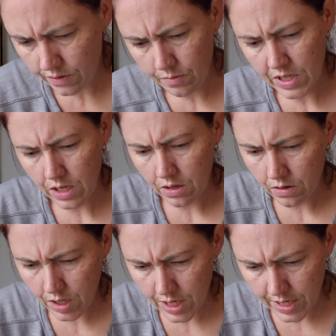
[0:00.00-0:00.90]
from the
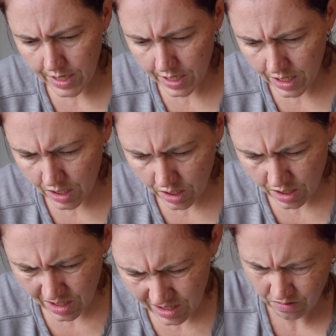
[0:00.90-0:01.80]
other guy.
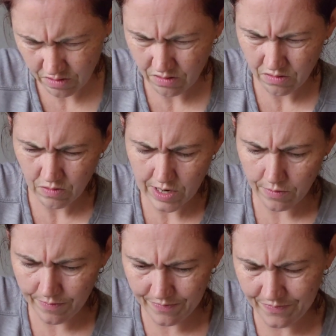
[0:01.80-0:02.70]

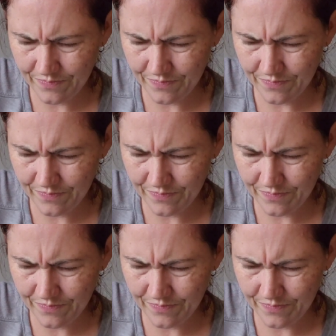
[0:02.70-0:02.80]
Wow.